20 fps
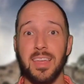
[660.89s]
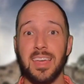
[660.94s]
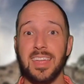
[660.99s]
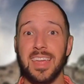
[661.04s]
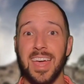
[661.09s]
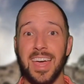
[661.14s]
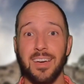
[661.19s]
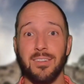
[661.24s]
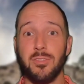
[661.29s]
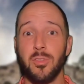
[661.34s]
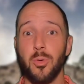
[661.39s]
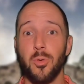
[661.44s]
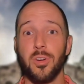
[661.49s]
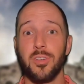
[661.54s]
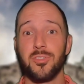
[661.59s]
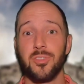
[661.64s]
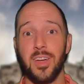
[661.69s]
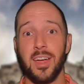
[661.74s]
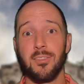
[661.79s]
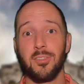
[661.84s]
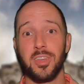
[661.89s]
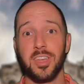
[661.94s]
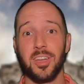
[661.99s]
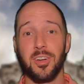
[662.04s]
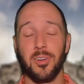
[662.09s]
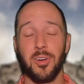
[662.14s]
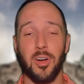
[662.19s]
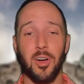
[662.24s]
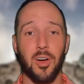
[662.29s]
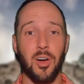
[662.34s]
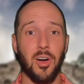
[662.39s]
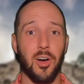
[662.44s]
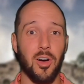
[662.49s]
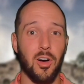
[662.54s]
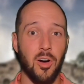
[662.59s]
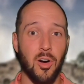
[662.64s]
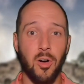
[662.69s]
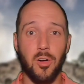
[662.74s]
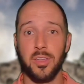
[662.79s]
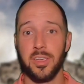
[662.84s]
that have tourists travel here
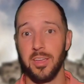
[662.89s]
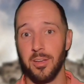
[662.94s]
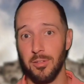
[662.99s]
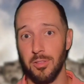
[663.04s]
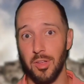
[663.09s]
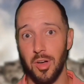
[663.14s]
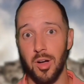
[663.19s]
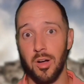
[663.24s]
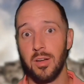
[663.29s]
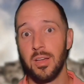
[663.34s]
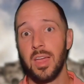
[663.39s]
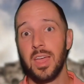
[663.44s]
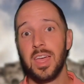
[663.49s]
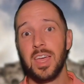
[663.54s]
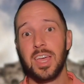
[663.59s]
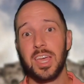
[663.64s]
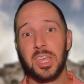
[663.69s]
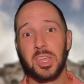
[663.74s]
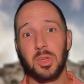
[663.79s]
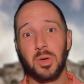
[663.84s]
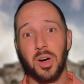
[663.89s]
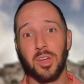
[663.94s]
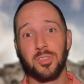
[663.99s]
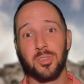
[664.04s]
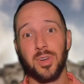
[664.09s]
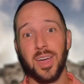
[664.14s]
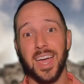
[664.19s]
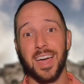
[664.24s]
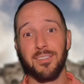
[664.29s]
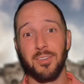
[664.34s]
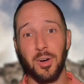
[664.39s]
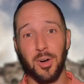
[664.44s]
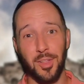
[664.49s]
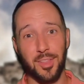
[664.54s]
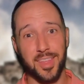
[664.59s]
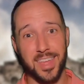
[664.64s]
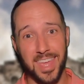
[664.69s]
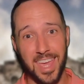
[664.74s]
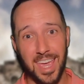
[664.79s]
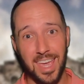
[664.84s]
all year long. You also have all
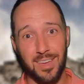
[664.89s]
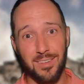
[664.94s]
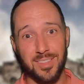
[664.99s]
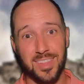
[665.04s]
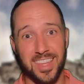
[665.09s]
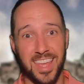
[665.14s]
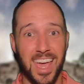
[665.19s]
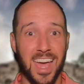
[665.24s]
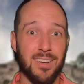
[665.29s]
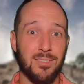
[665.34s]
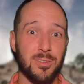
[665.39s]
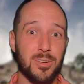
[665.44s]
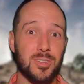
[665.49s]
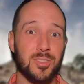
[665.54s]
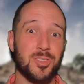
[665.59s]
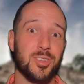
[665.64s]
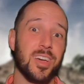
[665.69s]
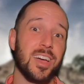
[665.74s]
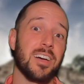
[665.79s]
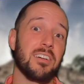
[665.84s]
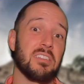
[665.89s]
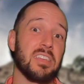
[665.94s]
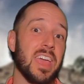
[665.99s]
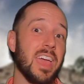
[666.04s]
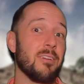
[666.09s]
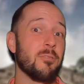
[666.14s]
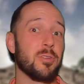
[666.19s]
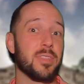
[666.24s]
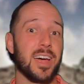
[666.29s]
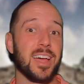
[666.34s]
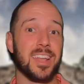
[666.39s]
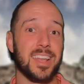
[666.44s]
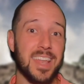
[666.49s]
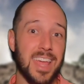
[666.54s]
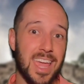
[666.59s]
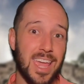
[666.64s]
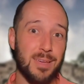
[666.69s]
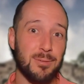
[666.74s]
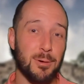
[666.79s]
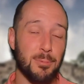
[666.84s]
the caves and caverns. You have Cave Without a
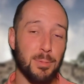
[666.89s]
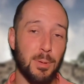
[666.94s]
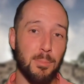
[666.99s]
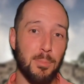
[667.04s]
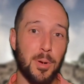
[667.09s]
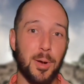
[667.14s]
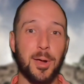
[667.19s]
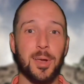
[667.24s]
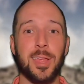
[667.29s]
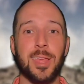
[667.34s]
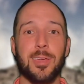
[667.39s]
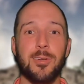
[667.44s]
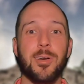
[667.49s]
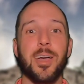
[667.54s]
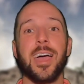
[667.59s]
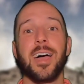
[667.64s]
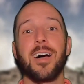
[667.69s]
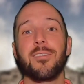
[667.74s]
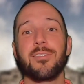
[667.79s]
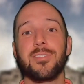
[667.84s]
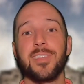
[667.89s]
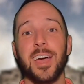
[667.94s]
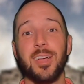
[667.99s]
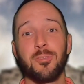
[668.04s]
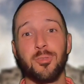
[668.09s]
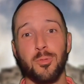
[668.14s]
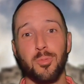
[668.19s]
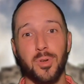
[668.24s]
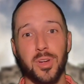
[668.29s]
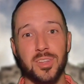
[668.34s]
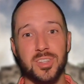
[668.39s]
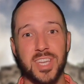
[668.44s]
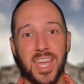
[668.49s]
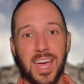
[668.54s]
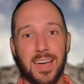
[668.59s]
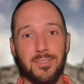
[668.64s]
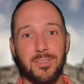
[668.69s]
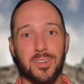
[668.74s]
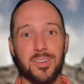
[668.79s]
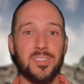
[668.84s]
Name up in Bernie. You have Natural Bridge
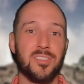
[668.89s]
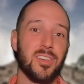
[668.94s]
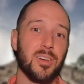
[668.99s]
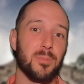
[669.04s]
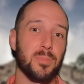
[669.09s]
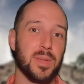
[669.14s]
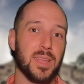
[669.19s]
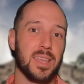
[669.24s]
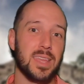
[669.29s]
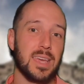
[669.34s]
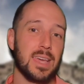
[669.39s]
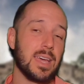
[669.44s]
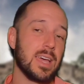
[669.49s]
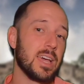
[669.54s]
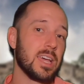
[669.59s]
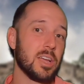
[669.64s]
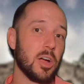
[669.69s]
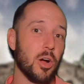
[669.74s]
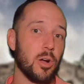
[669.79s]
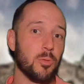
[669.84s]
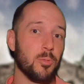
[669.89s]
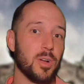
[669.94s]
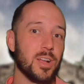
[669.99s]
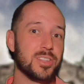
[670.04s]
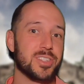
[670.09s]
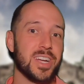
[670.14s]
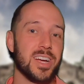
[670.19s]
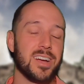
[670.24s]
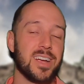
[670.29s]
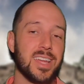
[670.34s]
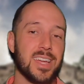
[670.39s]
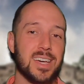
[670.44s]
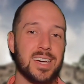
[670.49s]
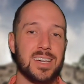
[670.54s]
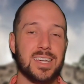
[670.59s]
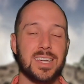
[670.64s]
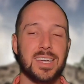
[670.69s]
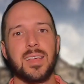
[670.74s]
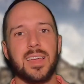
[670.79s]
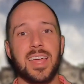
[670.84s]
Caverns up in Garden Ridge area.
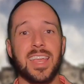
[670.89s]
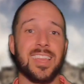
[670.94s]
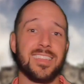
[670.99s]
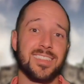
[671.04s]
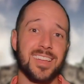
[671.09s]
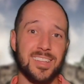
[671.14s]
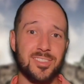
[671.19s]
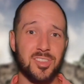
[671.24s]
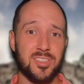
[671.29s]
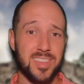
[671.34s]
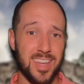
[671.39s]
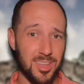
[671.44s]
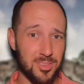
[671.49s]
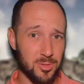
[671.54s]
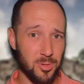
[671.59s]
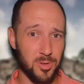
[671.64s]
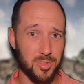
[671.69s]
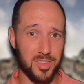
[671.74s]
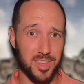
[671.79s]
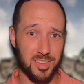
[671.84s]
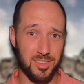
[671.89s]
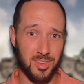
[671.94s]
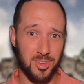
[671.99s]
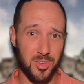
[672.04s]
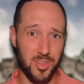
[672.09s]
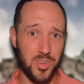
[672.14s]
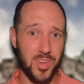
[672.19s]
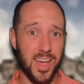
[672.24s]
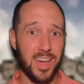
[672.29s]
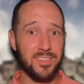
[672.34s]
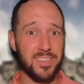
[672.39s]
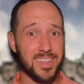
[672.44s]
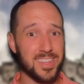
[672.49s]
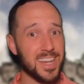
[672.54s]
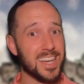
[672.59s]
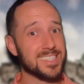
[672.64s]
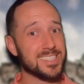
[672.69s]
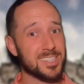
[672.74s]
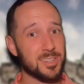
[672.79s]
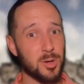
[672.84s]
And it's not just outdoorsy, too. You have the
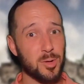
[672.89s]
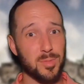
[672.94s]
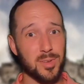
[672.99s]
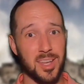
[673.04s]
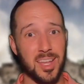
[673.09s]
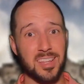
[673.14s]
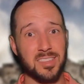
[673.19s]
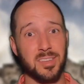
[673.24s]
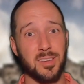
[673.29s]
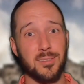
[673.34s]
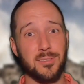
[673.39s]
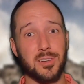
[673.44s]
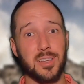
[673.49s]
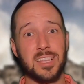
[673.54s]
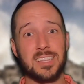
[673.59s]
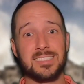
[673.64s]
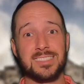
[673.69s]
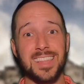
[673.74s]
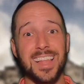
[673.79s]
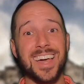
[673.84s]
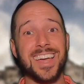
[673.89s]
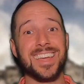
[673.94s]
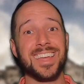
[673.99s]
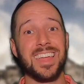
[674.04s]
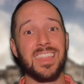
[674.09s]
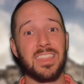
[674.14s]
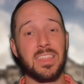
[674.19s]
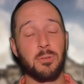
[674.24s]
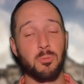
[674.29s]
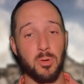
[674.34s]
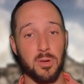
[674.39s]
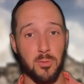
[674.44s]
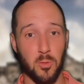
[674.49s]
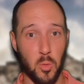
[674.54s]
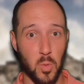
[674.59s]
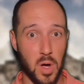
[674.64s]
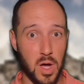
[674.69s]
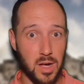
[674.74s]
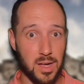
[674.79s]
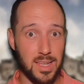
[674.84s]
classic urban activities like the
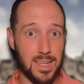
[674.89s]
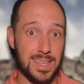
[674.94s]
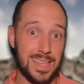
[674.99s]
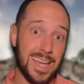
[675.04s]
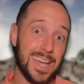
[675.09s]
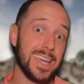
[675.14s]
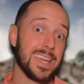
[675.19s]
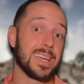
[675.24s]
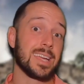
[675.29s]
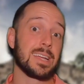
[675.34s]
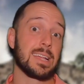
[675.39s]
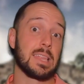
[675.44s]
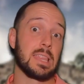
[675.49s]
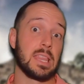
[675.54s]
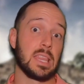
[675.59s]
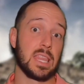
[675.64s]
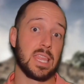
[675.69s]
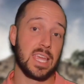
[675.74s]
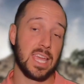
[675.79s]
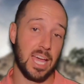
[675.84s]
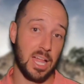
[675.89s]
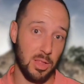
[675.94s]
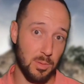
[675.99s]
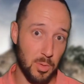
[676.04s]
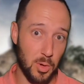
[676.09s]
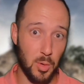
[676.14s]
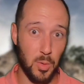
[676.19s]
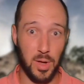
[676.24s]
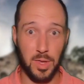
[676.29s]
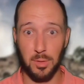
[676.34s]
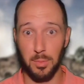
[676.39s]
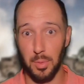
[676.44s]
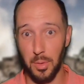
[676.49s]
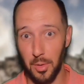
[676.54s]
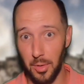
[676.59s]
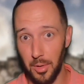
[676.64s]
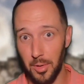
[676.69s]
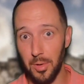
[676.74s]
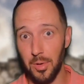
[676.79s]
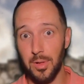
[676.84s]
Riverwalk, like the Alamo and the
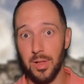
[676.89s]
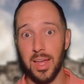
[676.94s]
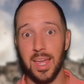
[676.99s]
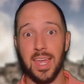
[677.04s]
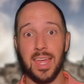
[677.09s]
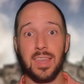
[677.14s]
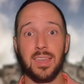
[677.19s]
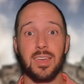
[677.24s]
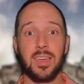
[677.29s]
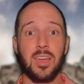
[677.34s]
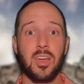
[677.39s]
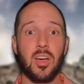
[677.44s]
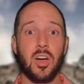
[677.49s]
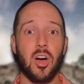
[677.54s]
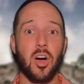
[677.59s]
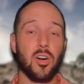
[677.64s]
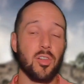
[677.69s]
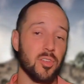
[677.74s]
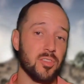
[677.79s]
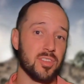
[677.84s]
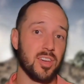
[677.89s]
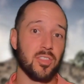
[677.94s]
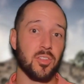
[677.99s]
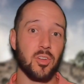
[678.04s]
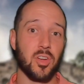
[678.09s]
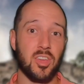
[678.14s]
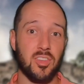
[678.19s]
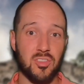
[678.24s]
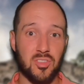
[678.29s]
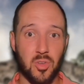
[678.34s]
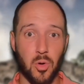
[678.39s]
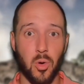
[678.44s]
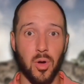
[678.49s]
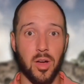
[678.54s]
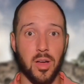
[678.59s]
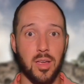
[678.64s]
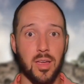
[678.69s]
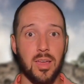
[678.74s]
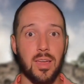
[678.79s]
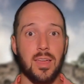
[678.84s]
Pearl, and all those other
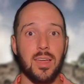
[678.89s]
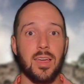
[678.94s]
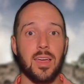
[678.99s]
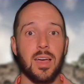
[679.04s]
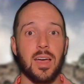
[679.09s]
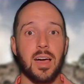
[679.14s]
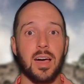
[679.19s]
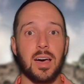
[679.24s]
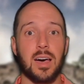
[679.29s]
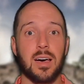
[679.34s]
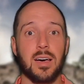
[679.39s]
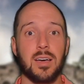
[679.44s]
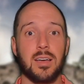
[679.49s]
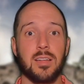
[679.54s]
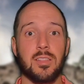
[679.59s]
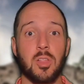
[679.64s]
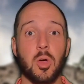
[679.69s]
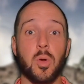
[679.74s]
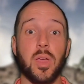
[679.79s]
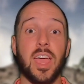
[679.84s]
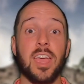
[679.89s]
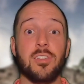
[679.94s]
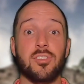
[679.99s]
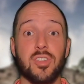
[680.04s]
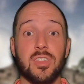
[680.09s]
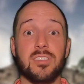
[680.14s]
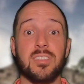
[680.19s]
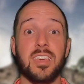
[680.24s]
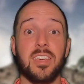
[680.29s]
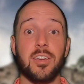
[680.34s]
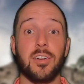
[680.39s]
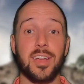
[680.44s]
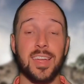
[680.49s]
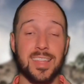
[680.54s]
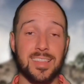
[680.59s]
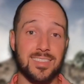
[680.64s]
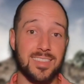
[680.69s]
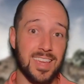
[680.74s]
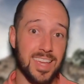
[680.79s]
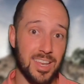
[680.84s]
historic locations here
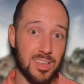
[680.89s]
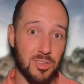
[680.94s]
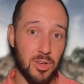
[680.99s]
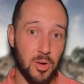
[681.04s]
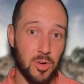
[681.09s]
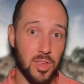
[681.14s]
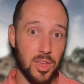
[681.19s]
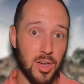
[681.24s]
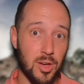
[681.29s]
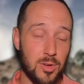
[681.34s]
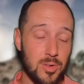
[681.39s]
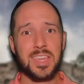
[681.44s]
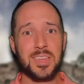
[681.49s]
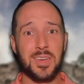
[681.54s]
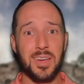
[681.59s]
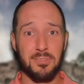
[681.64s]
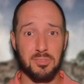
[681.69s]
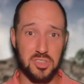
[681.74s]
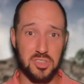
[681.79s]
in San Antonio. You have